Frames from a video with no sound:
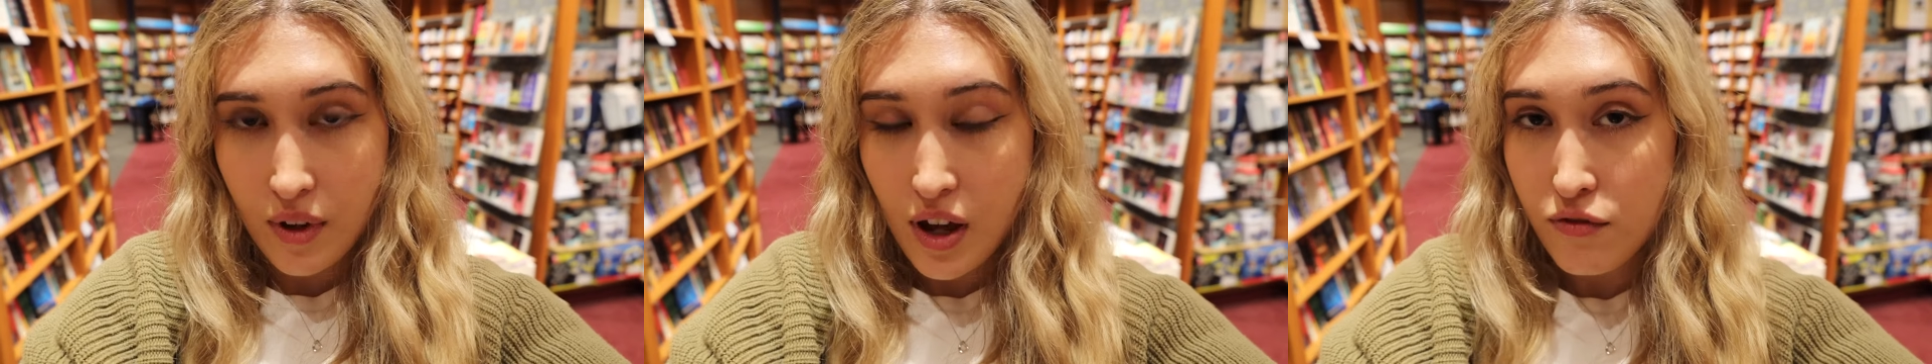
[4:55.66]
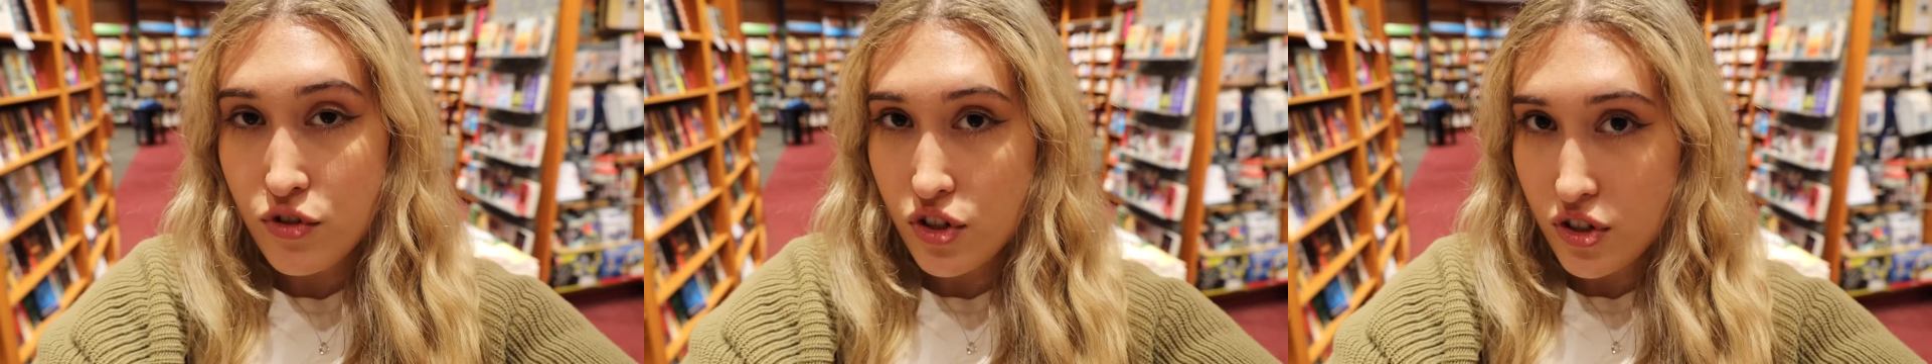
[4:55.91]

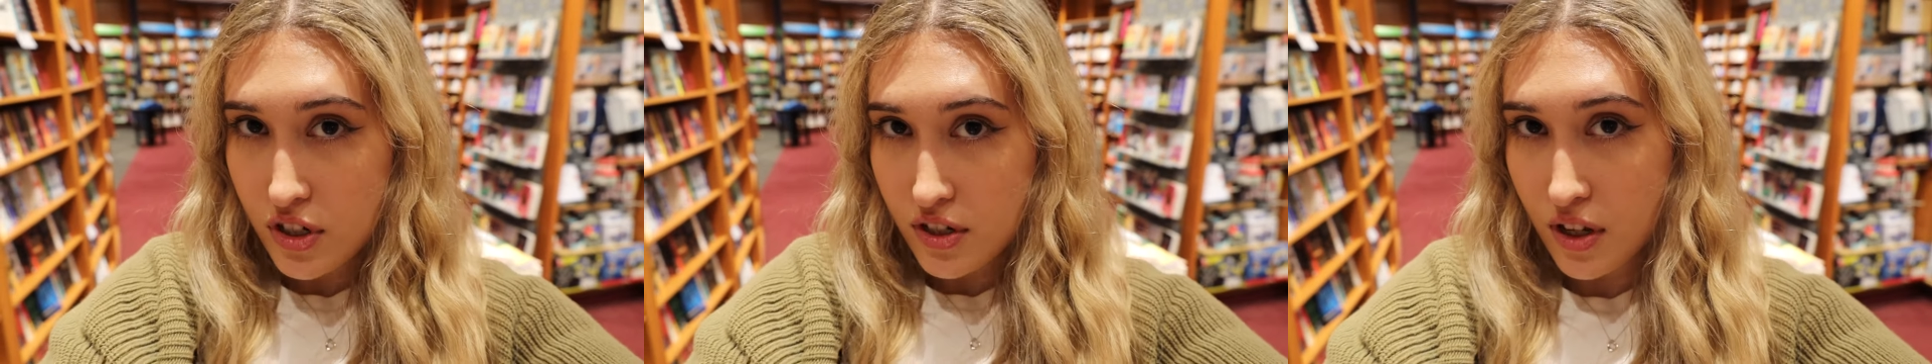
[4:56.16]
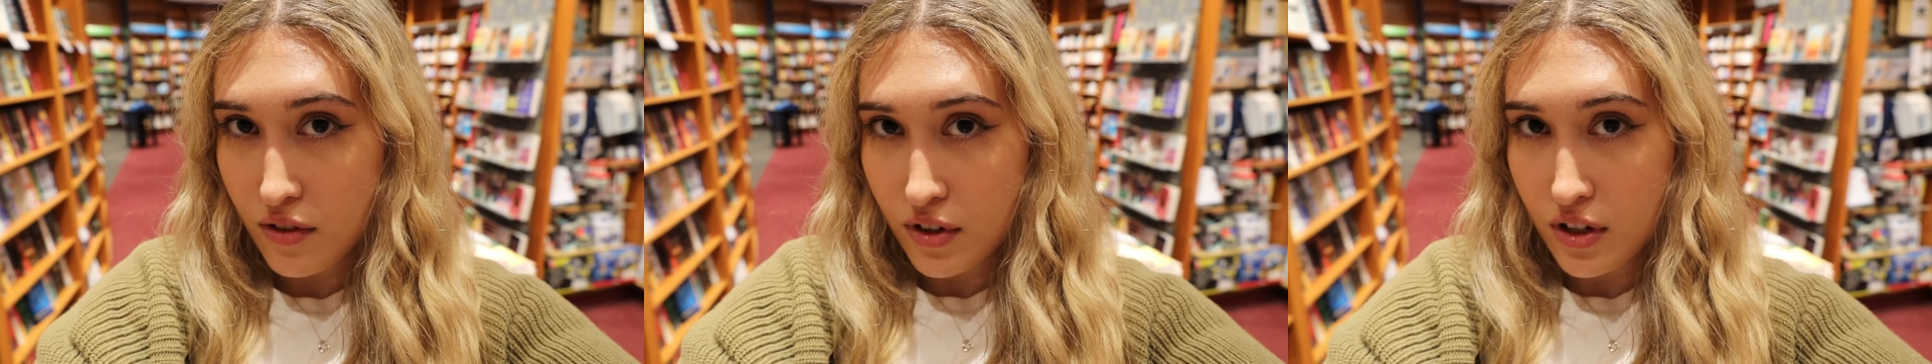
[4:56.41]
I've just
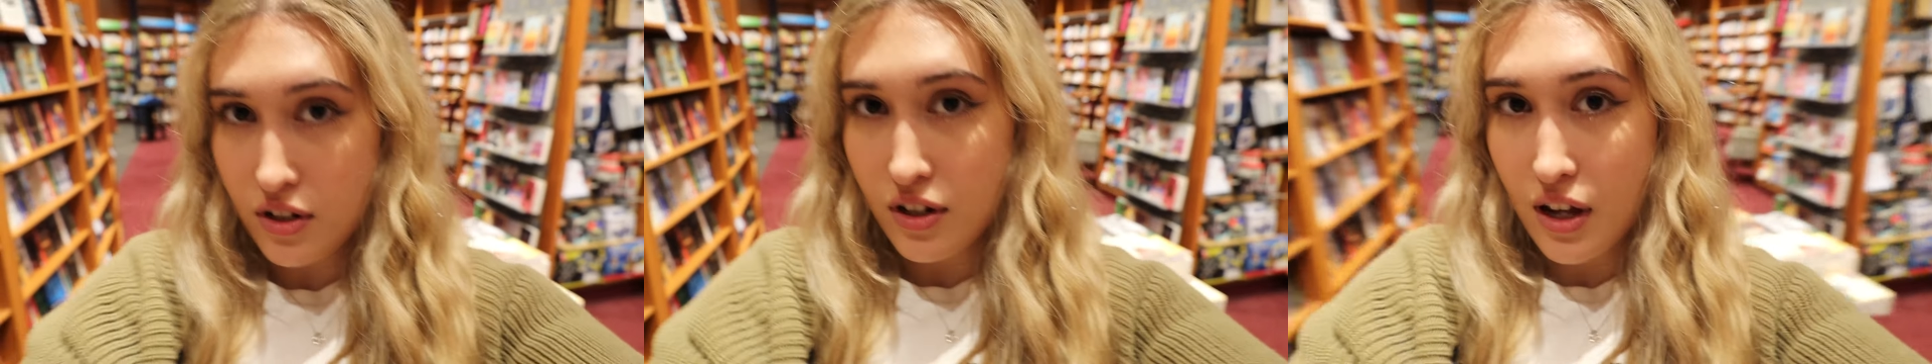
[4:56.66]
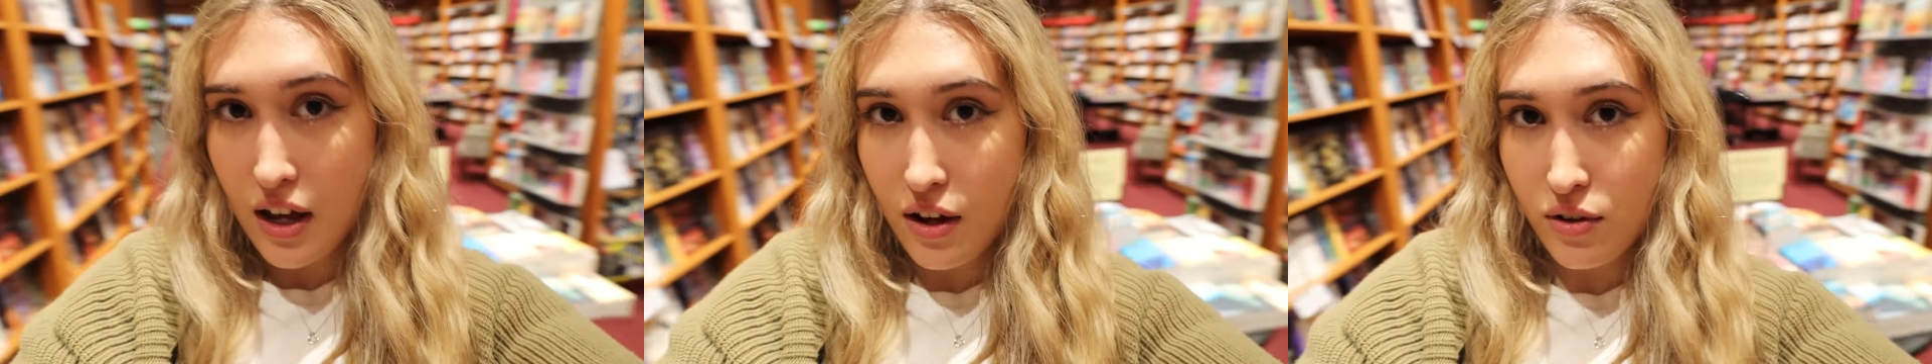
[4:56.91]
discovered
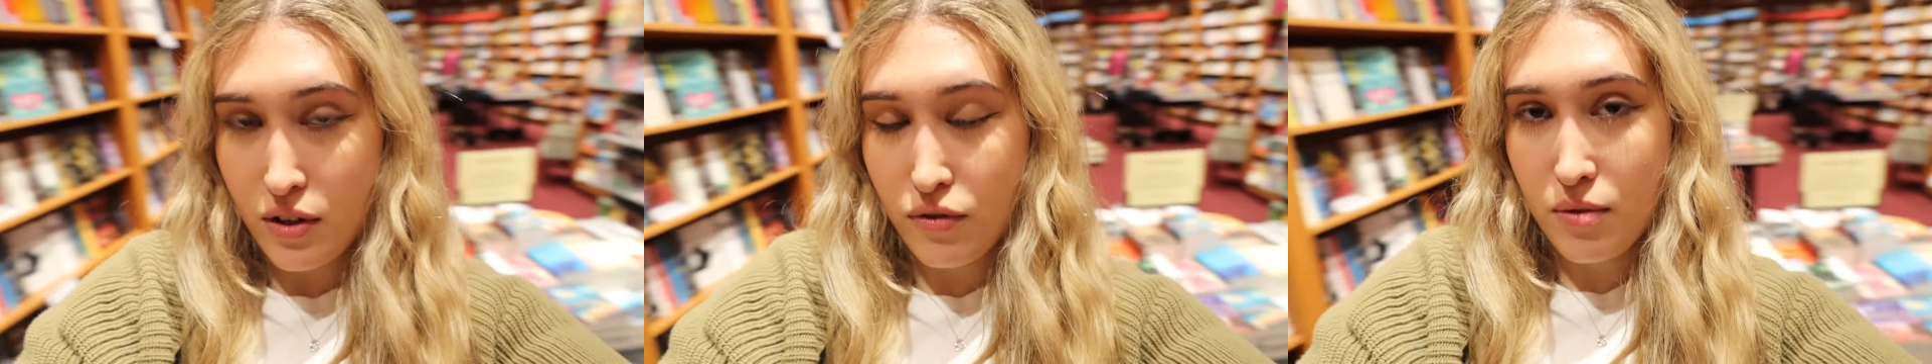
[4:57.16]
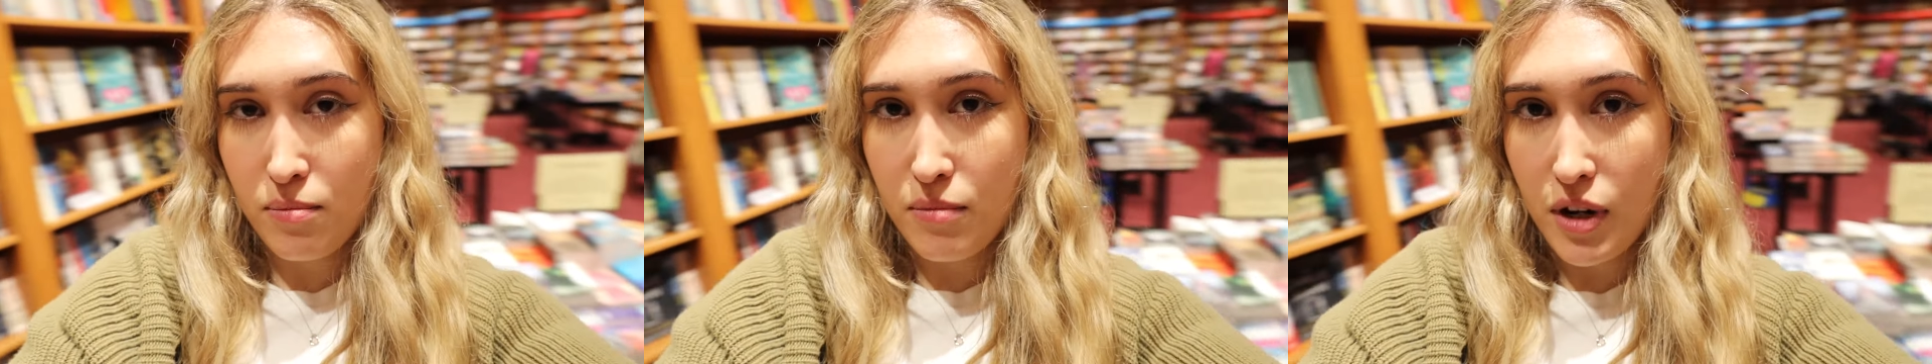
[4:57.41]
how
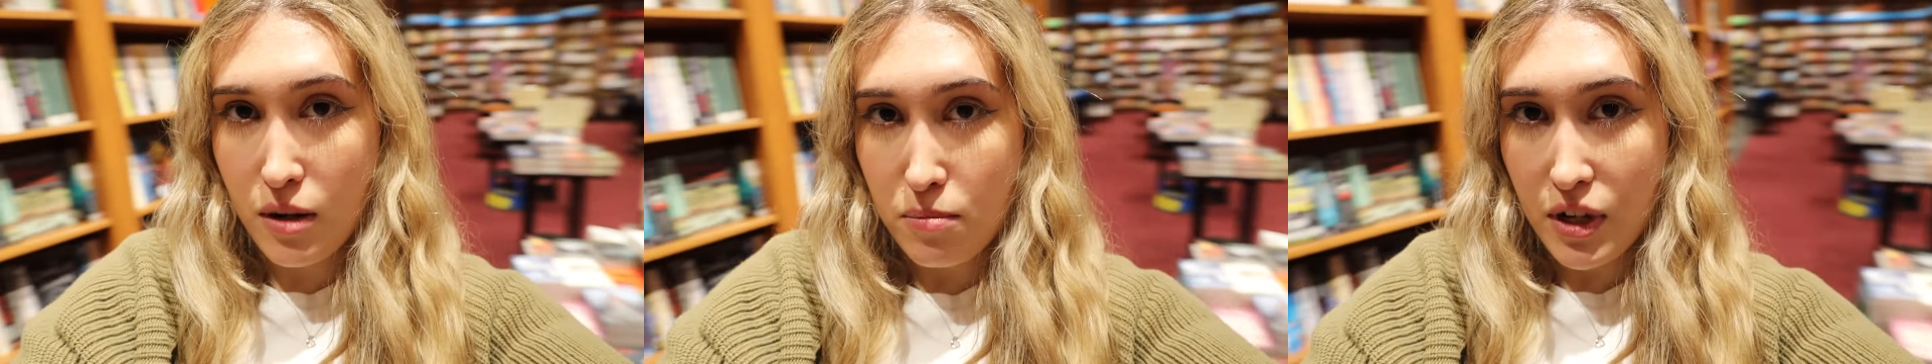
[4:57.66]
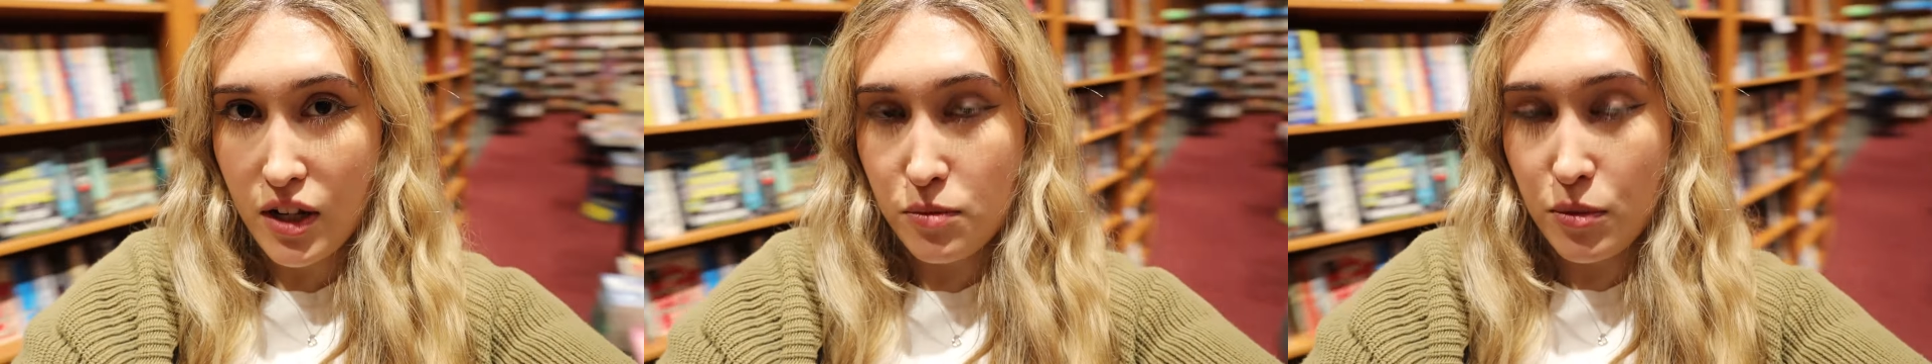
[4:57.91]
different mine and
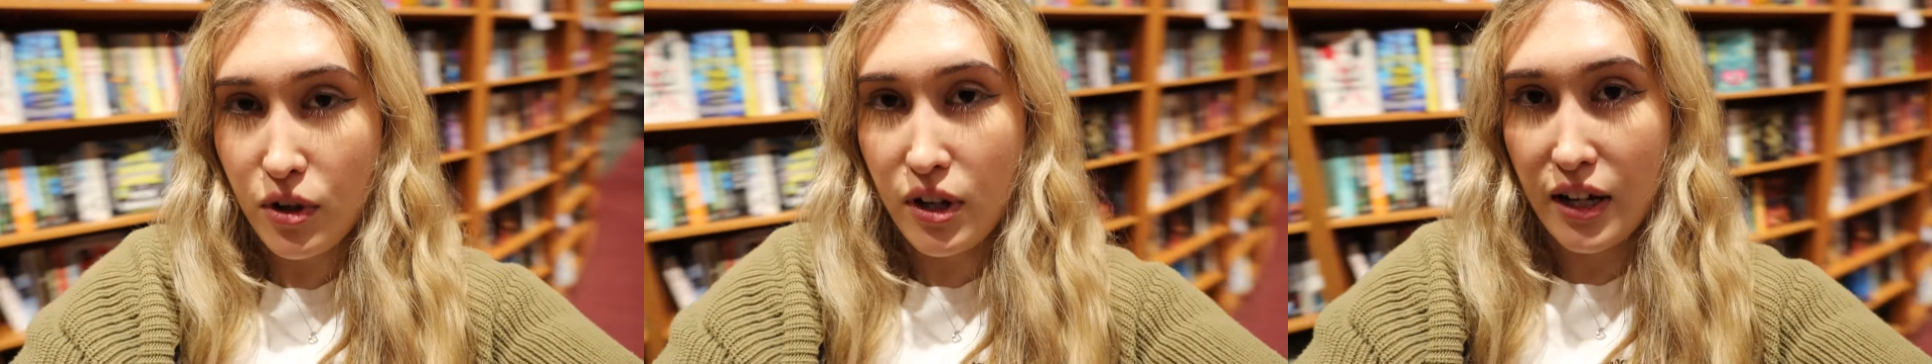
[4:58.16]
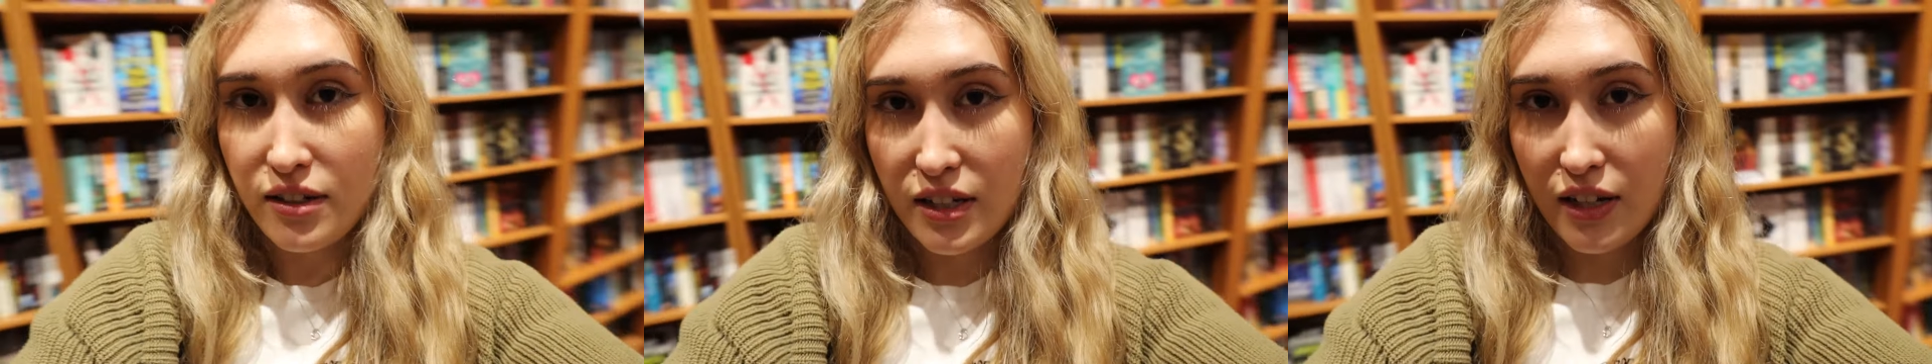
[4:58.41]
Millie's book
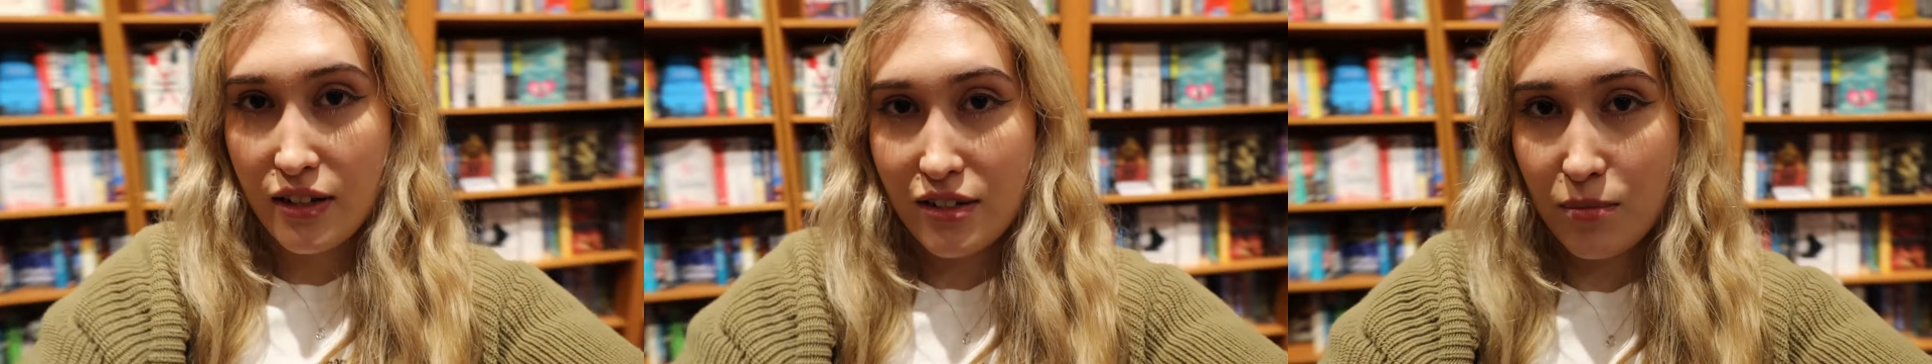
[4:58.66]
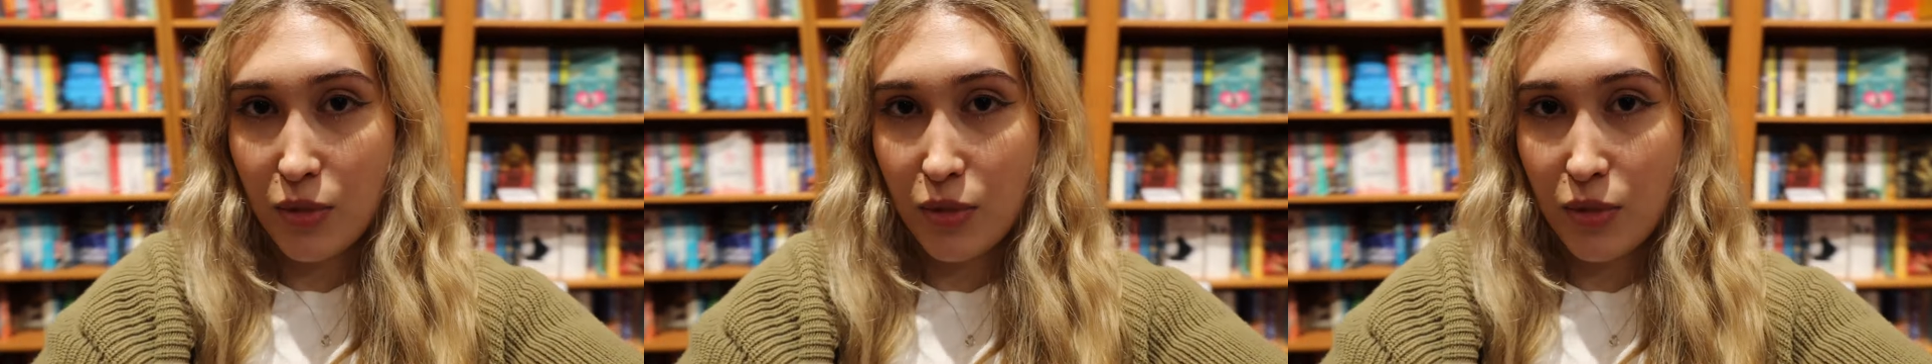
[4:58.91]
collecting is,